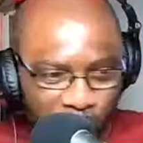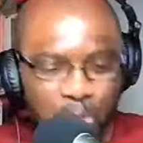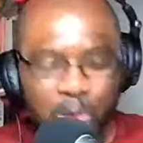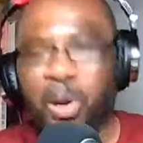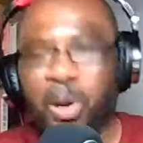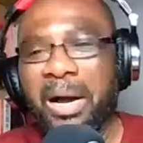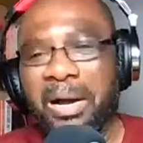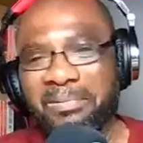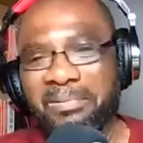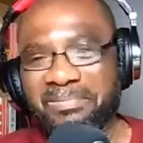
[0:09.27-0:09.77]
you
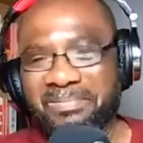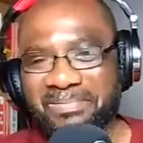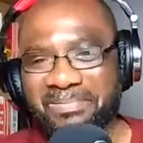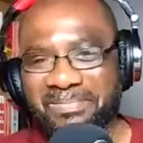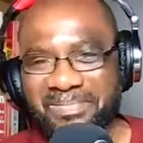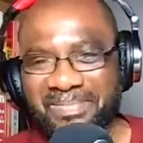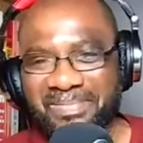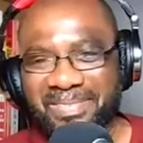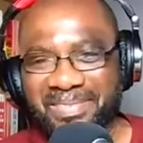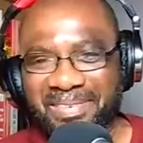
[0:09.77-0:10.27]
are.
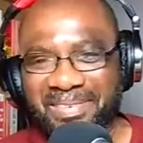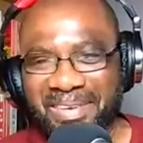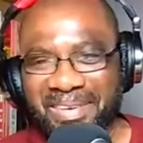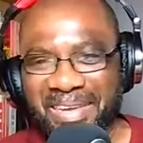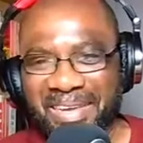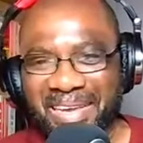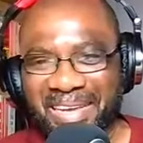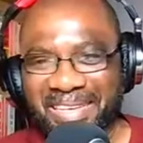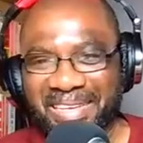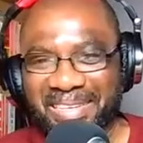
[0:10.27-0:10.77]

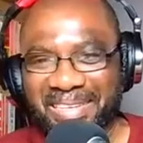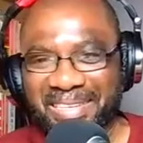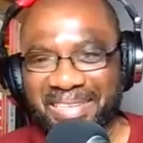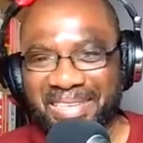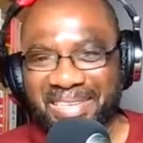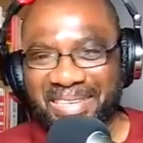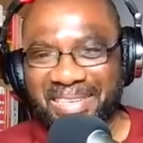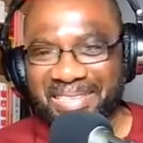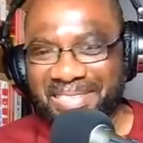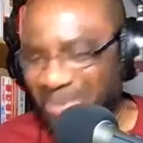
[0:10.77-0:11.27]
Okay.
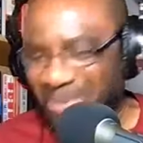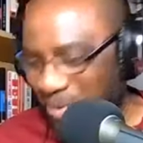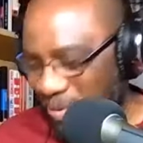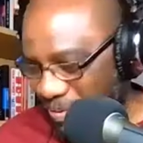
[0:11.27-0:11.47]
So,